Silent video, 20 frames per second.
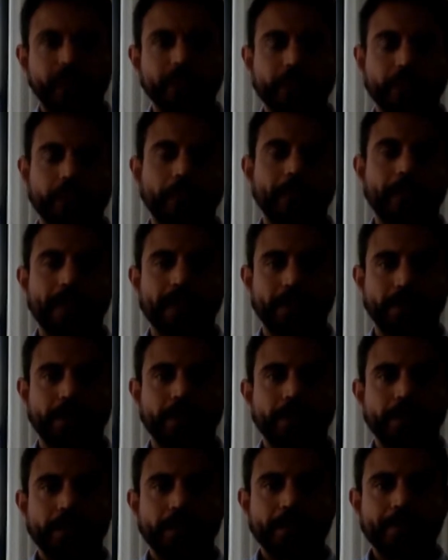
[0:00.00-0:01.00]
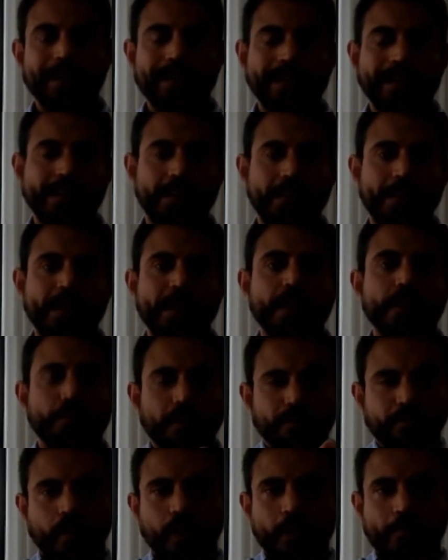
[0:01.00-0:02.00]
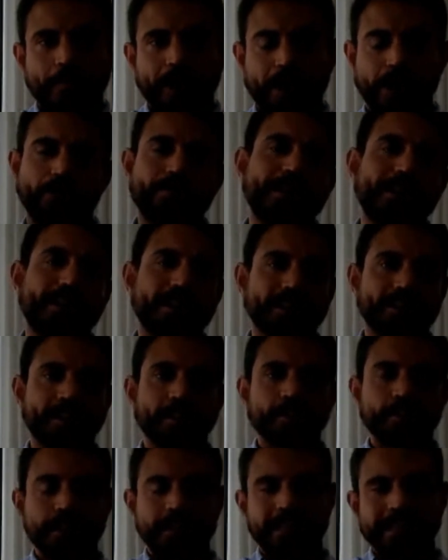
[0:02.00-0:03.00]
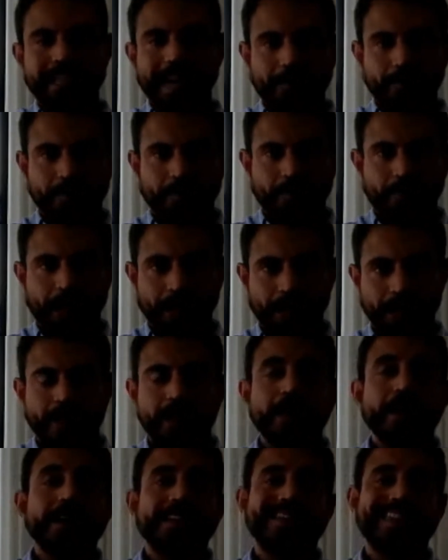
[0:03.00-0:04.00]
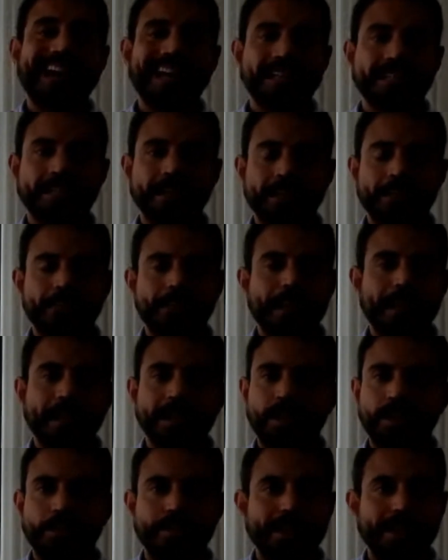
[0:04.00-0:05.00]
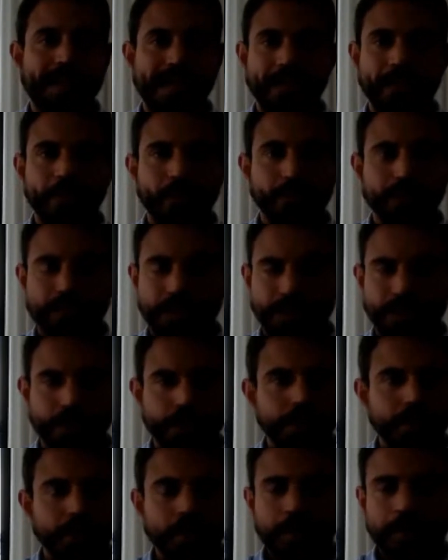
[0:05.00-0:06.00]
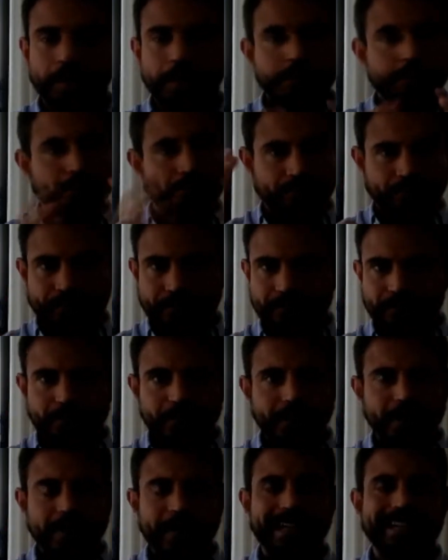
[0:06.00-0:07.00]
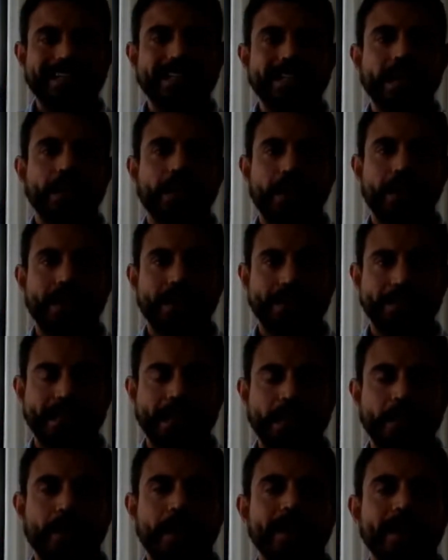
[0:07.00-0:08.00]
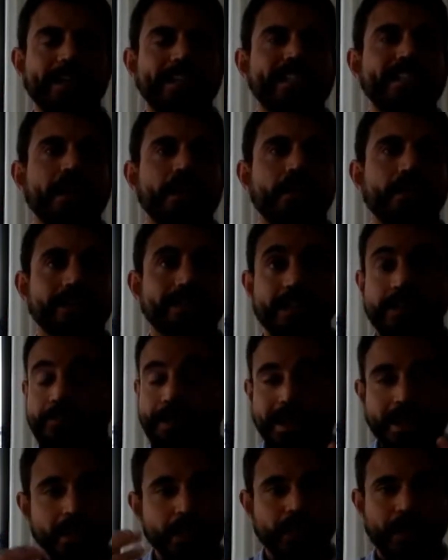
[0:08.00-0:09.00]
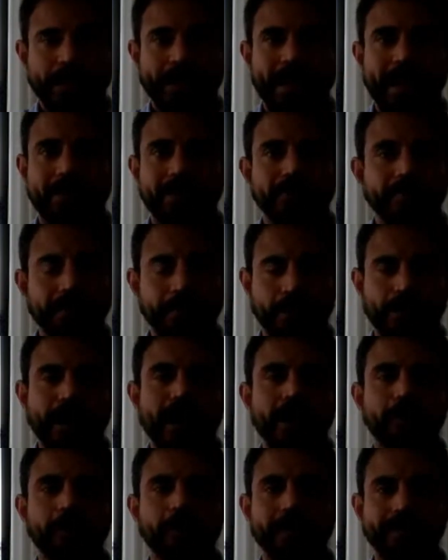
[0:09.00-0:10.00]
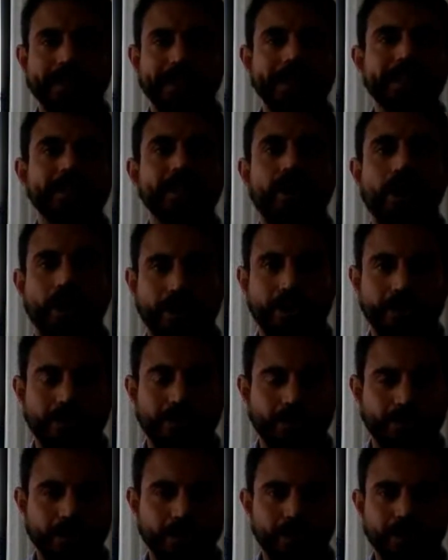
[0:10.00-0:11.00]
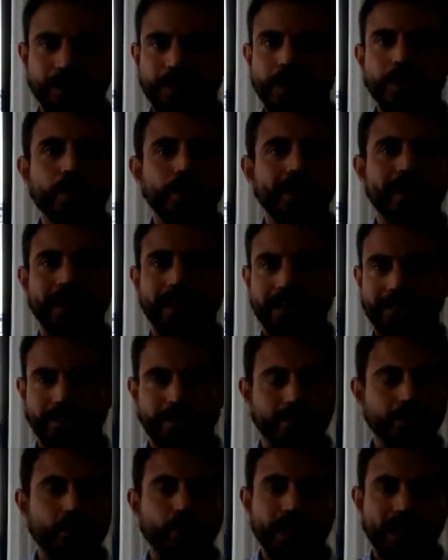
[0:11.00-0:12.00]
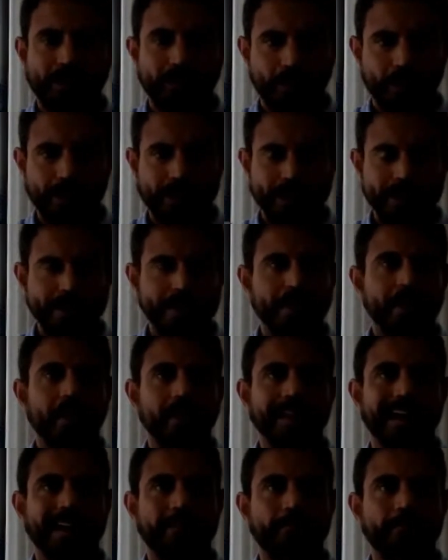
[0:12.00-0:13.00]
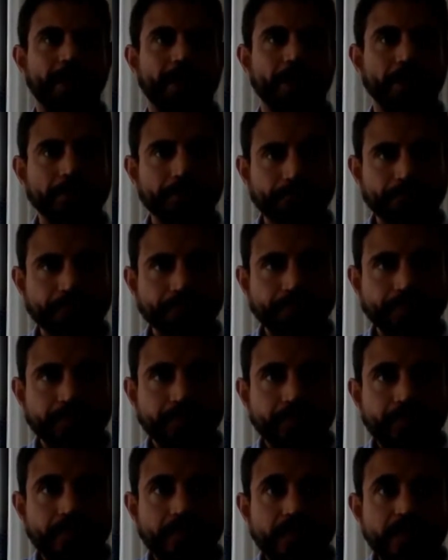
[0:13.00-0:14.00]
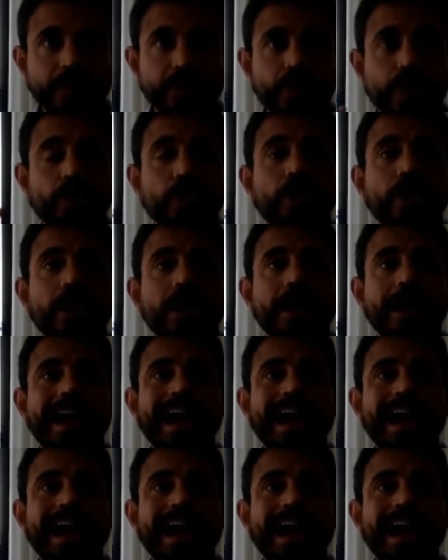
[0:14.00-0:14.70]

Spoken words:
feel better. That's going to make you perform better because you slept better. That's going to make you be able to, et cetera, et cetera, et cetera. It's going to make you, again, learn how to play the guitar or cooking or whatever it is a lot better. So